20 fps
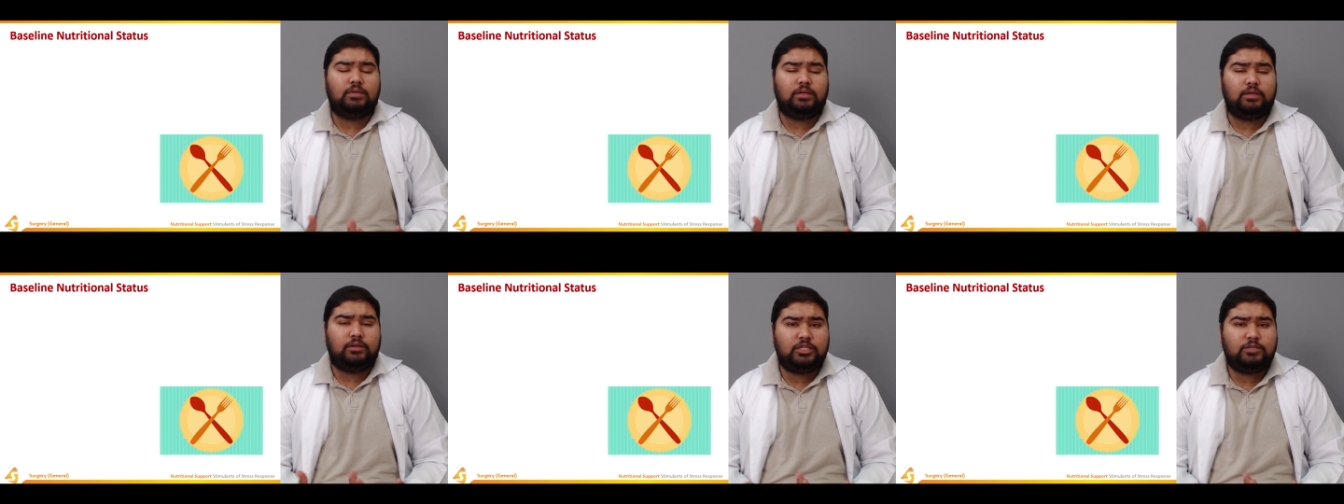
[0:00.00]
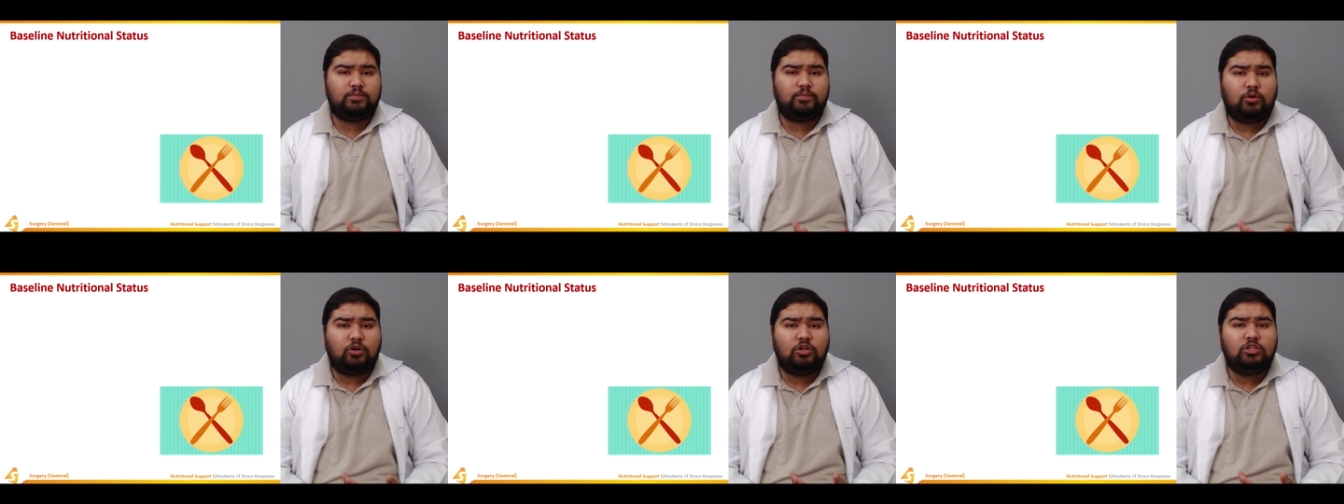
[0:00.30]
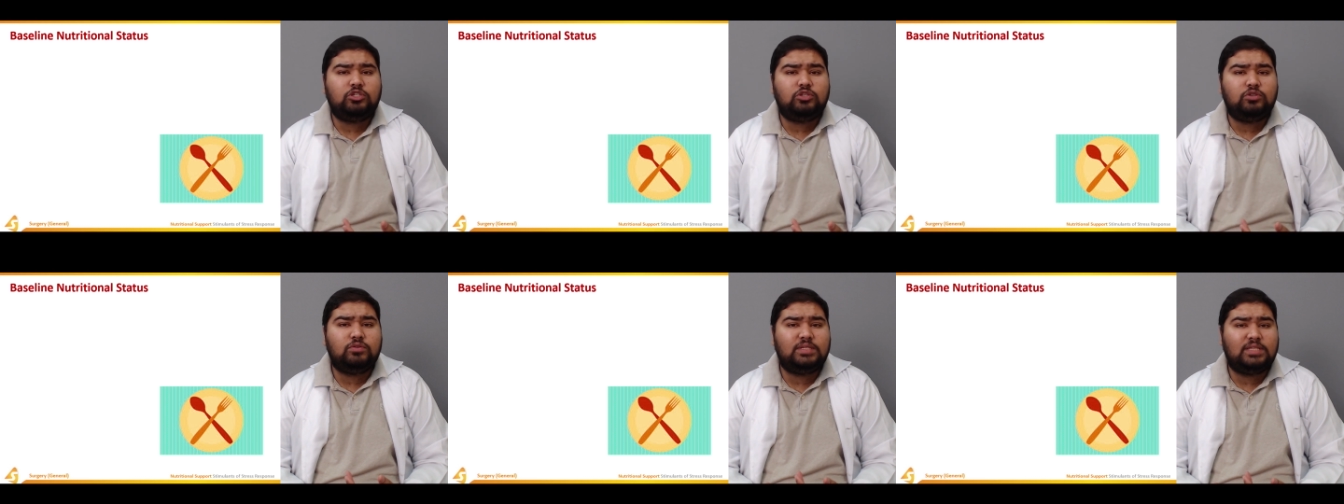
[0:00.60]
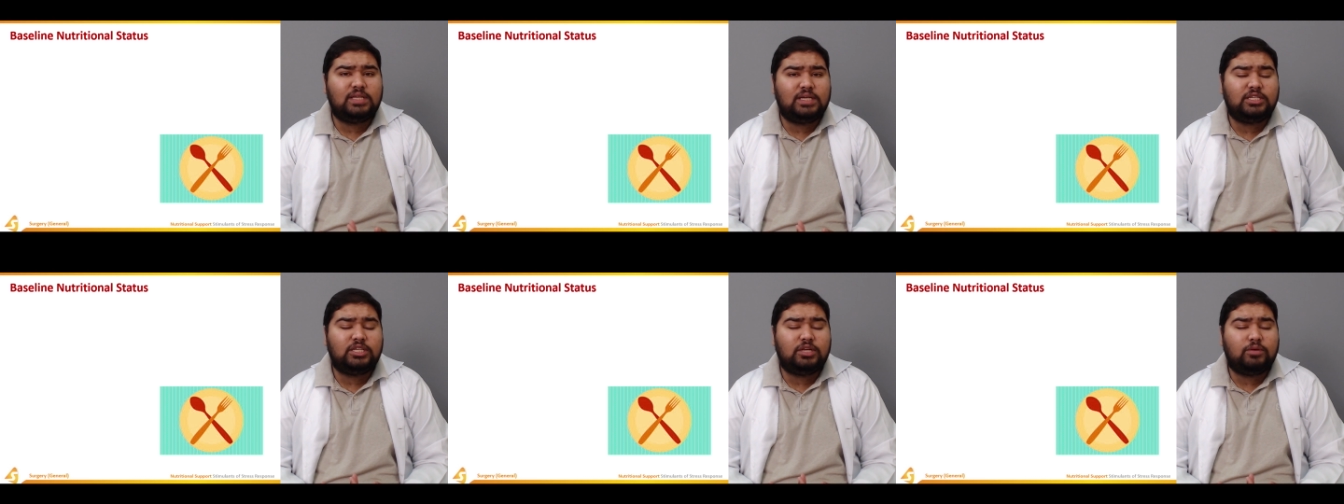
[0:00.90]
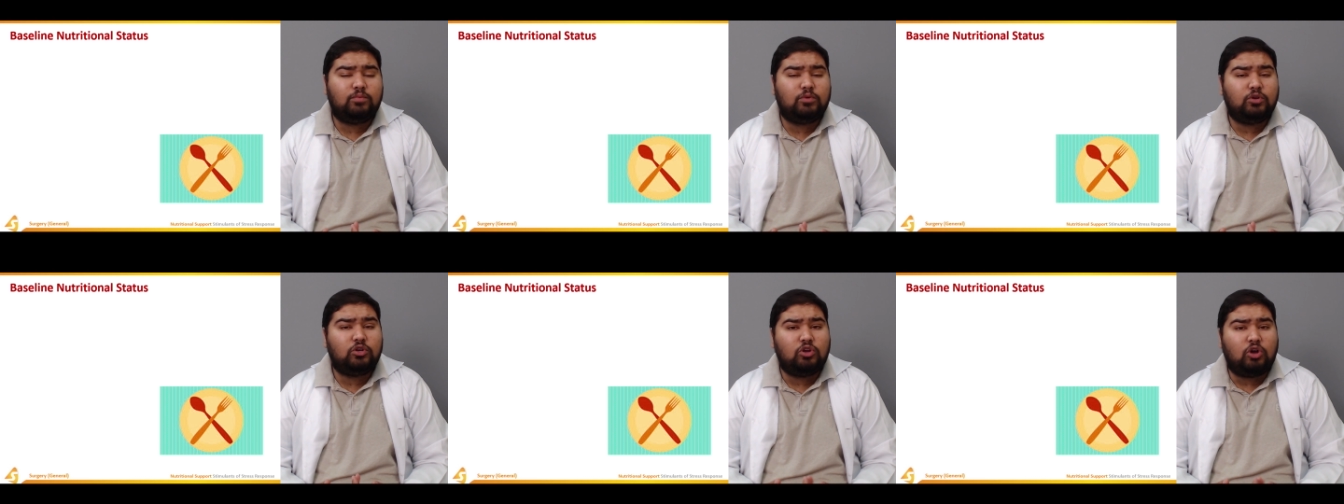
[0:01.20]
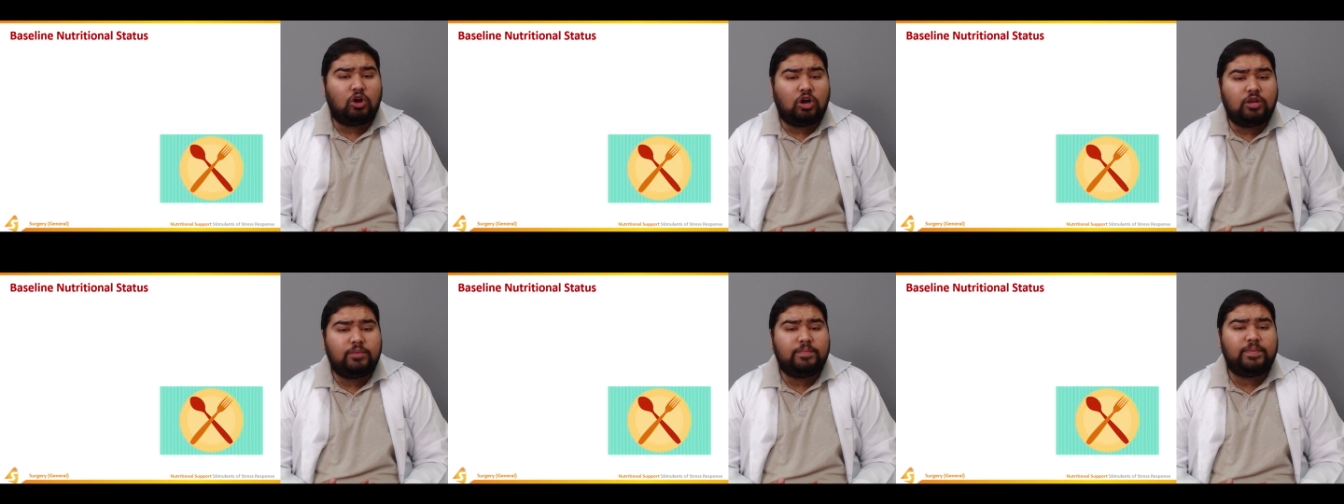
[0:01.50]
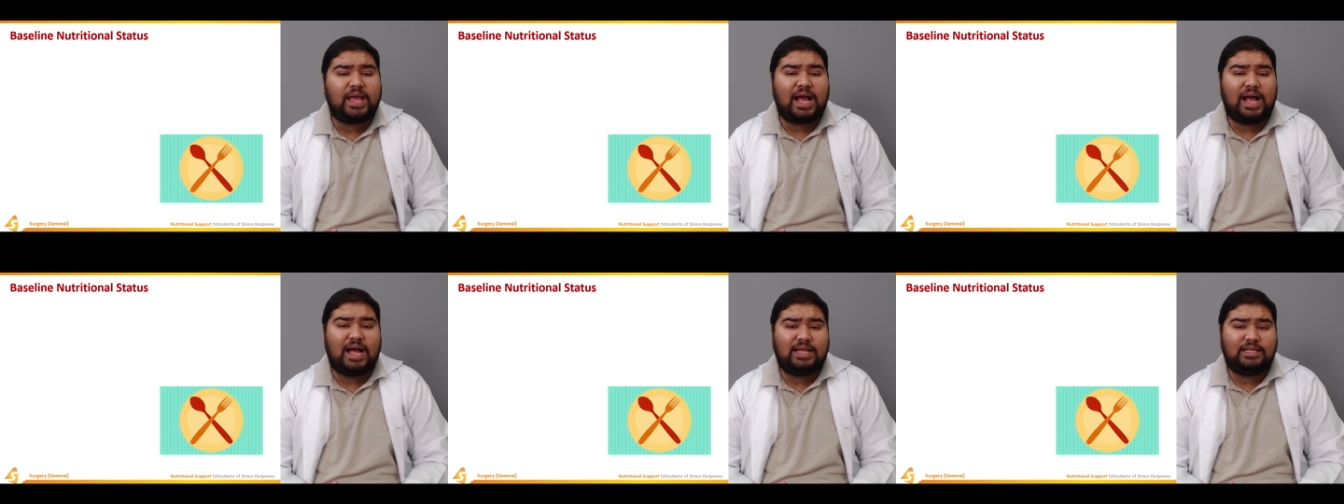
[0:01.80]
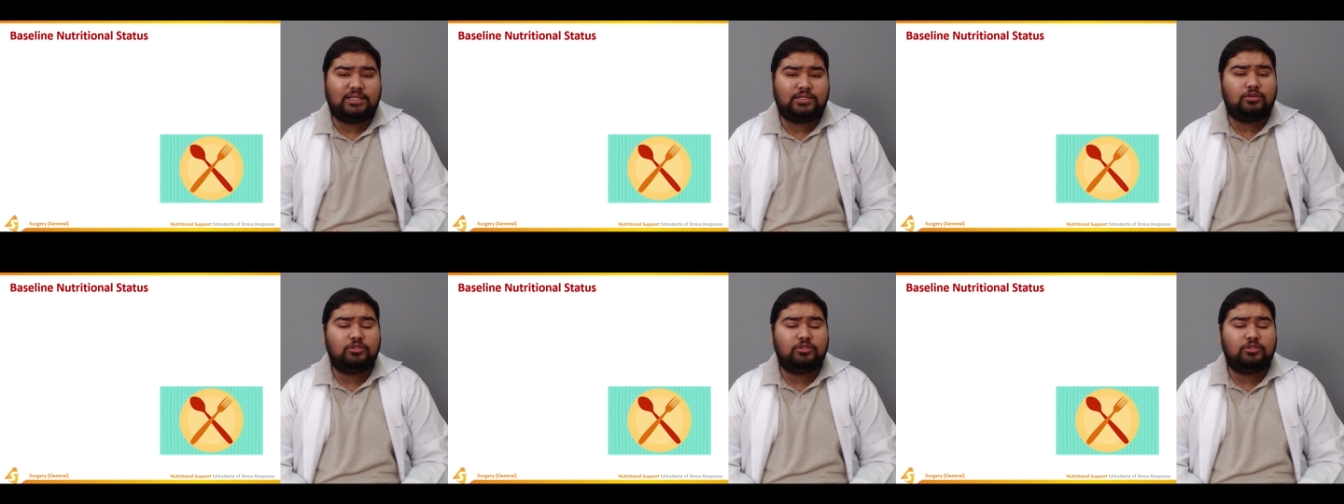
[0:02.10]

response to surgery would not be as